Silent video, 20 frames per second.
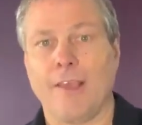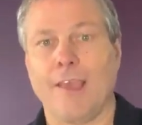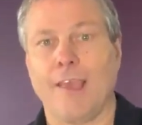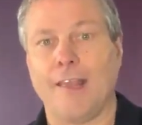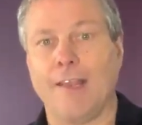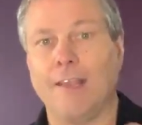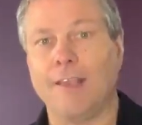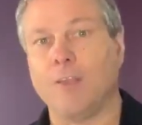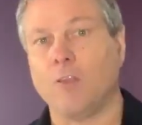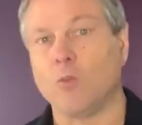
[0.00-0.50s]

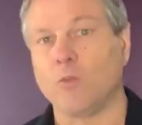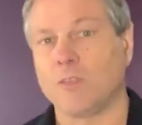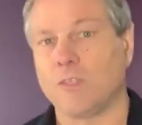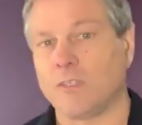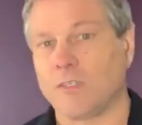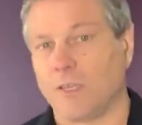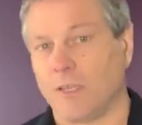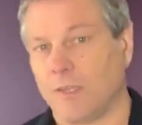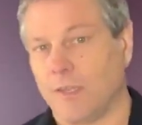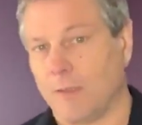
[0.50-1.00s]
and it
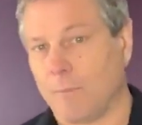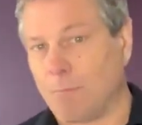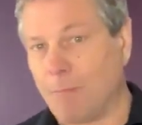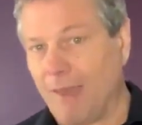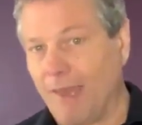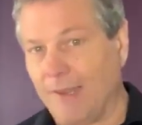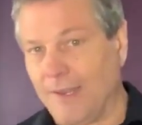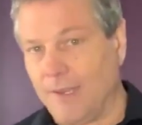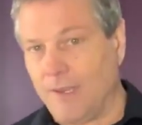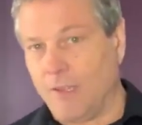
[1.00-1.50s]
uses an
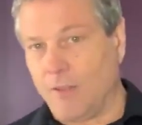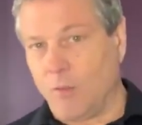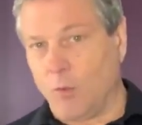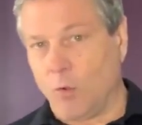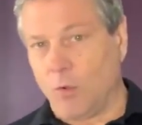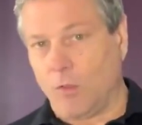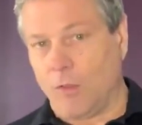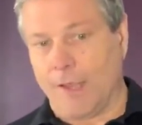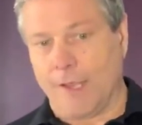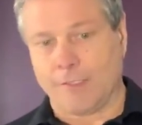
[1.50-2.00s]
embedded
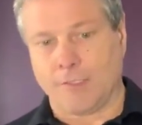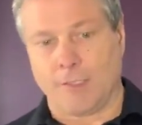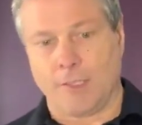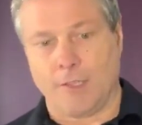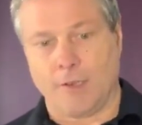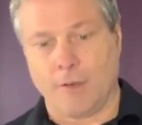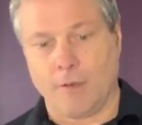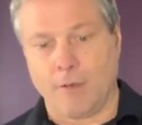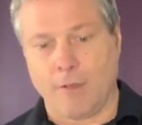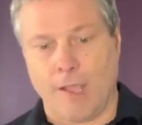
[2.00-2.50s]
local
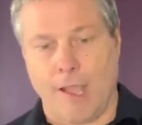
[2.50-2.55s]
oscillator